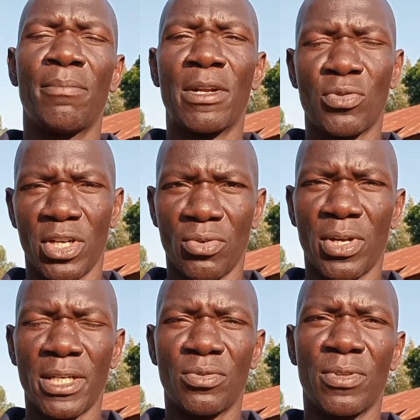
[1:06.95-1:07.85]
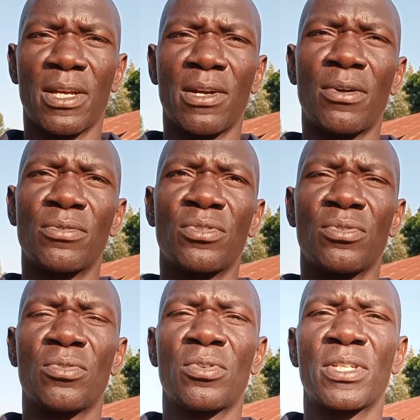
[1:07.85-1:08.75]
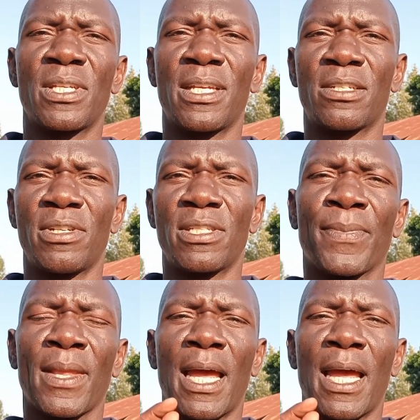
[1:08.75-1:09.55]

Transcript: but when you get to the ground, you do not see the trees.